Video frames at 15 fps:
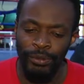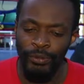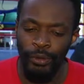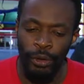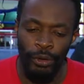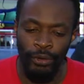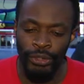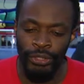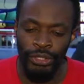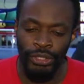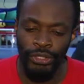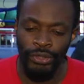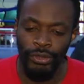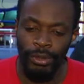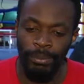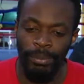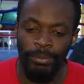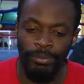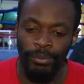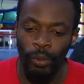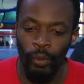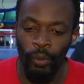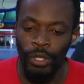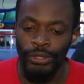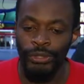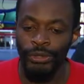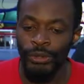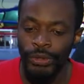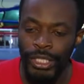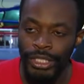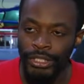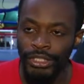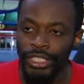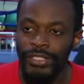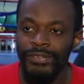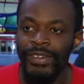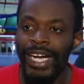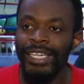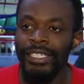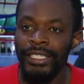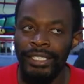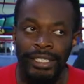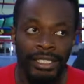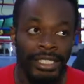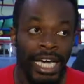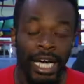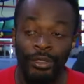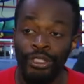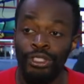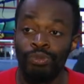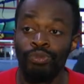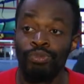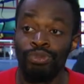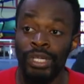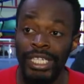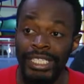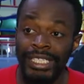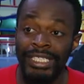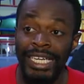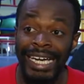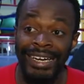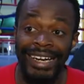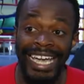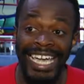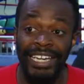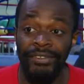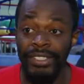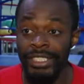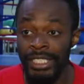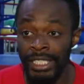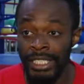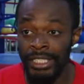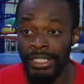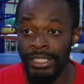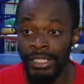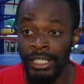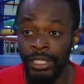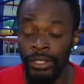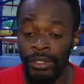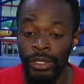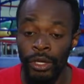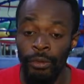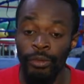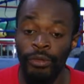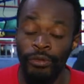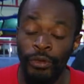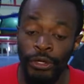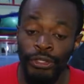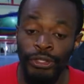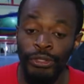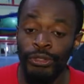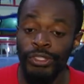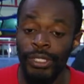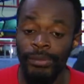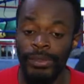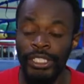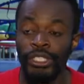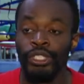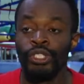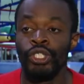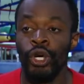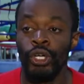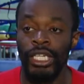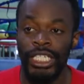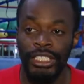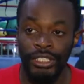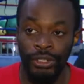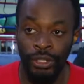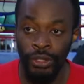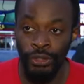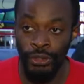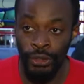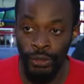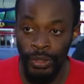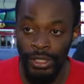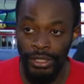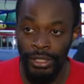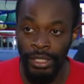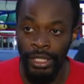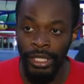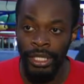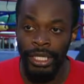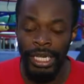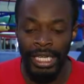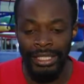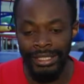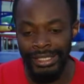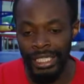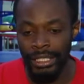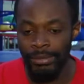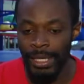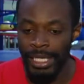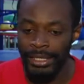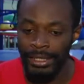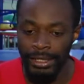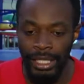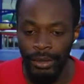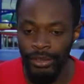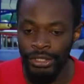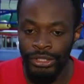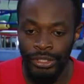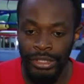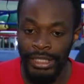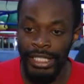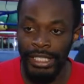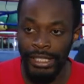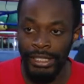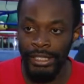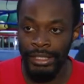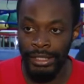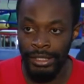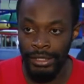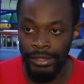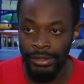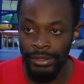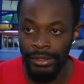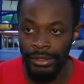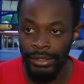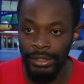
before it was just 1, 2, 3, you're just fighting. Now you're breaking down everything, you know. Before you do something, you know that you're gonna do it. Like in kickboxing, I was just kicking, you know.